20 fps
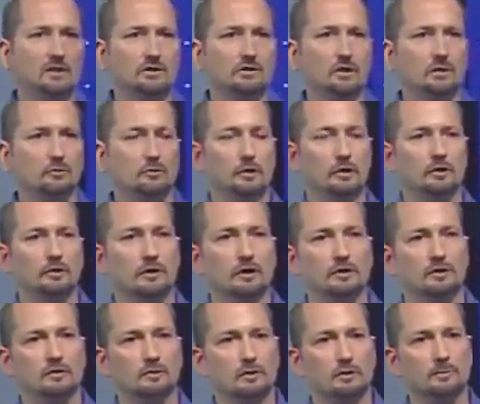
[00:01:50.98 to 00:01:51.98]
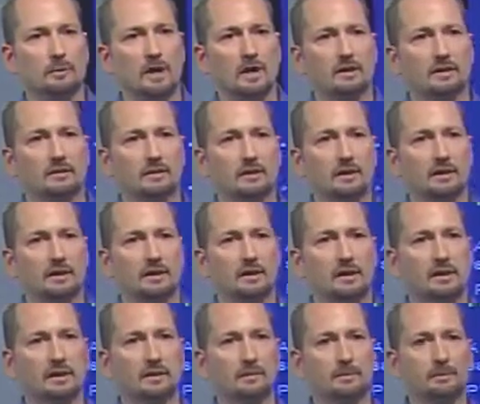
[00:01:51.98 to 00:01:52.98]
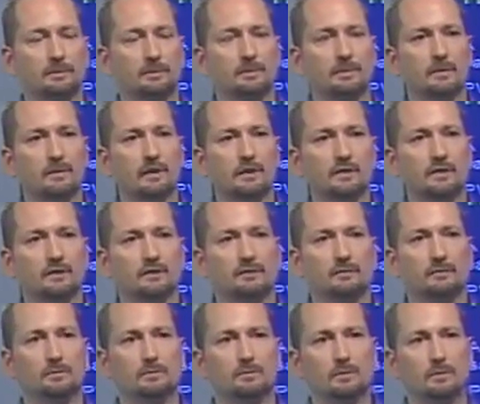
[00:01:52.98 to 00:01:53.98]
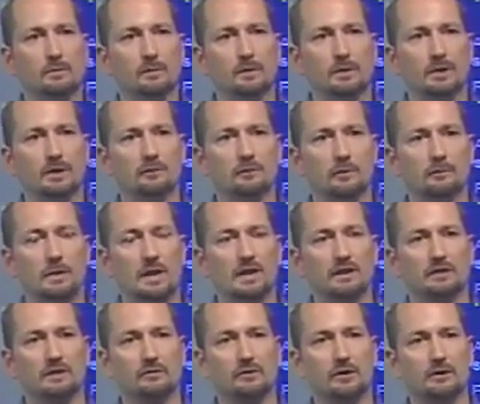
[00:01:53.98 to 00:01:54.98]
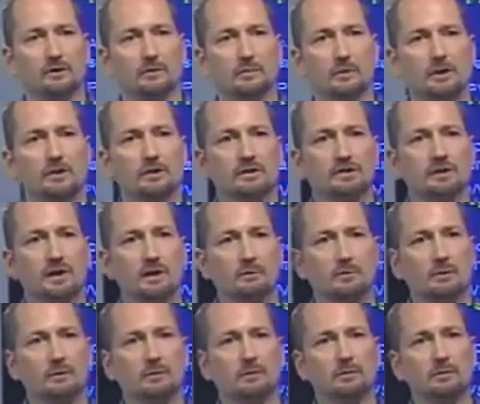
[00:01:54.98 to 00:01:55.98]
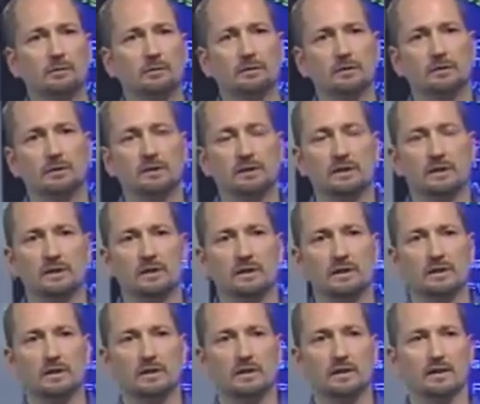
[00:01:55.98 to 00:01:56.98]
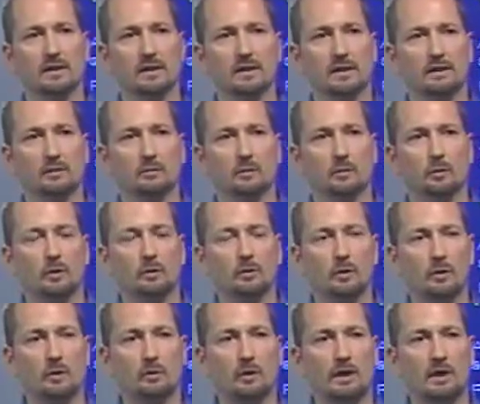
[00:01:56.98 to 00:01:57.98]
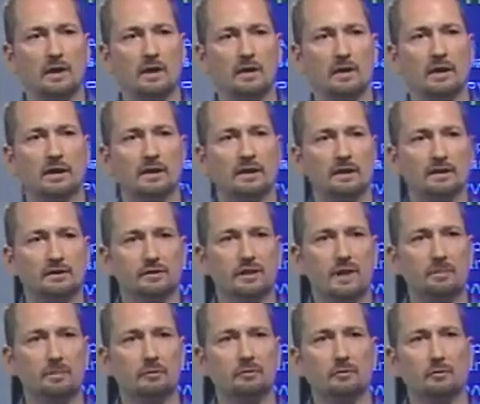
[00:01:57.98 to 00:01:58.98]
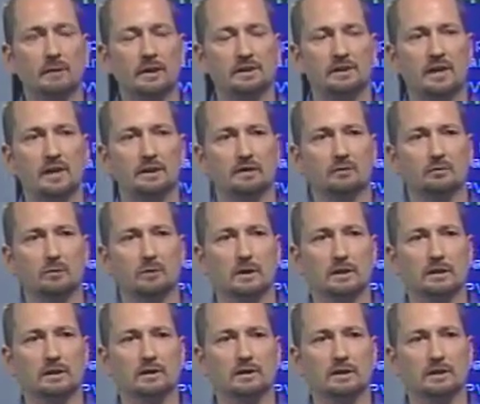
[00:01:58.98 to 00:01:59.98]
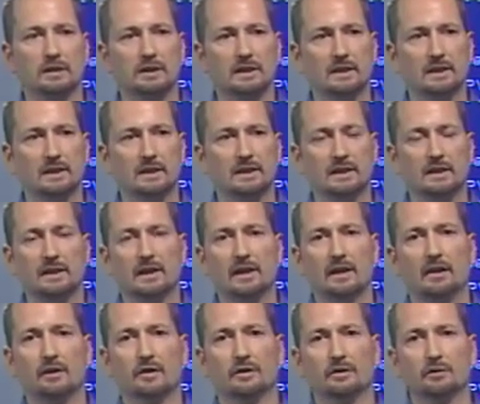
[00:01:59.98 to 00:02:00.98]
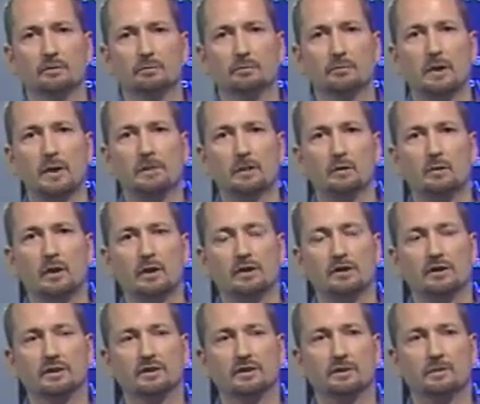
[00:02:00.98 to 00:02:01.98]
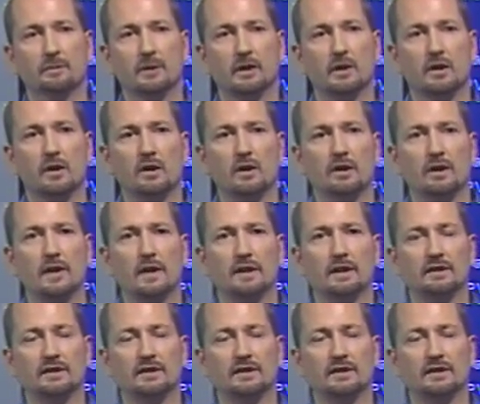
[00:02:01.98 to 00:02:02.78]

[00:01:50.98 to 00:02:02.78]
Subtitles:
So for the triggered source monitoring, this is if a positive distribution sample would require a sample from each active well. Now the public water system, there are a lot